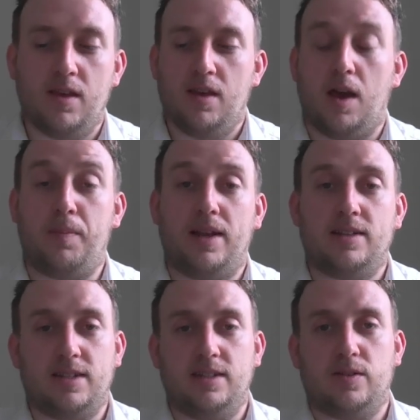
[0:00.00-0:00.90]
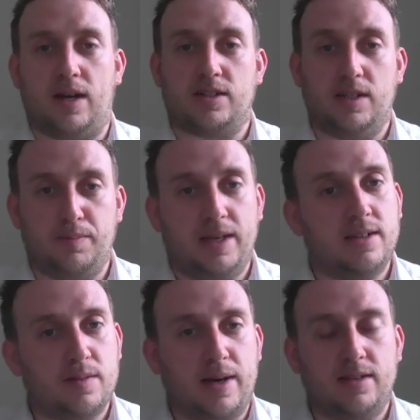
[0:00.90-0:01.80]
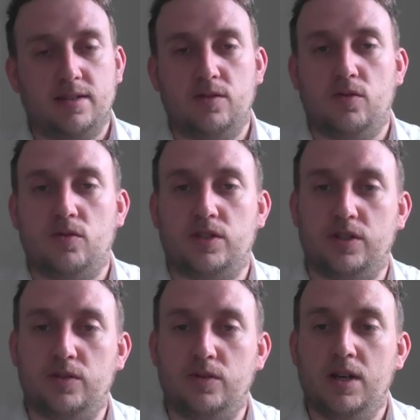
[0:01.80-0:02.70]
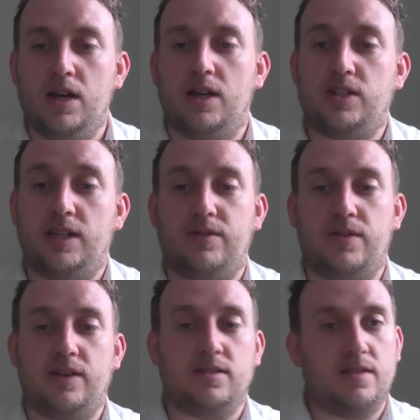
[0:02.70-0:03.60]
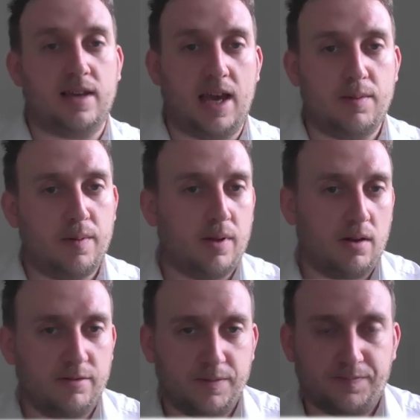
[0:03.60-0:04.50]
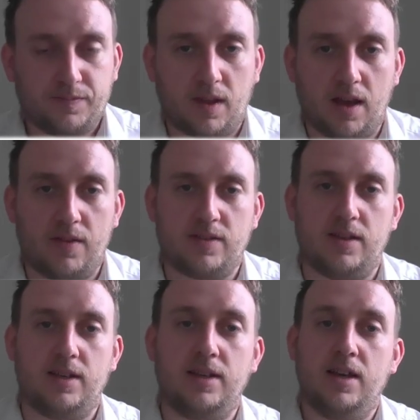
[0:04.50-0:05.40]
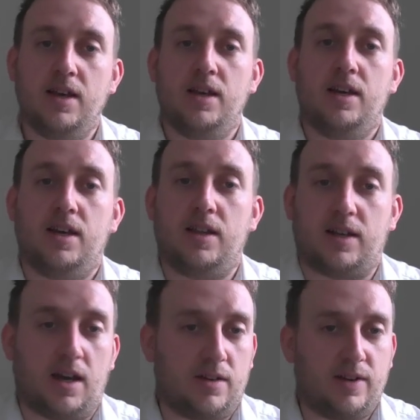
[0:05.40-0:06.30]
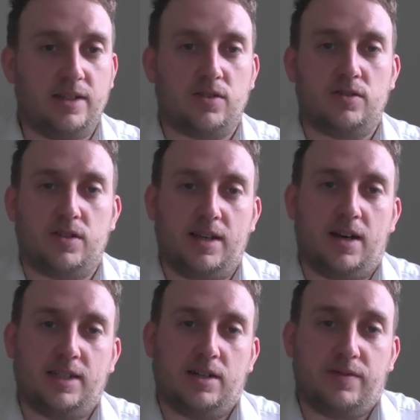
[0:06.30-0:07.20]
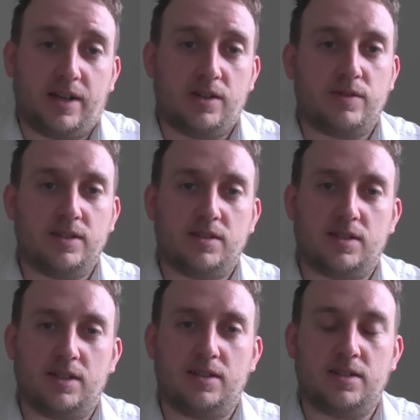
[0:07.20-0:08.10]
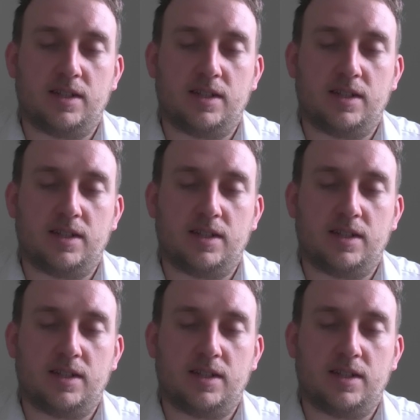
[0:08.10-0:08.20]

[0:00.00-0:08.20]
ability to actually be independent or to achieve the things that they're capable of. It kind of leads on to the idea of ignorance and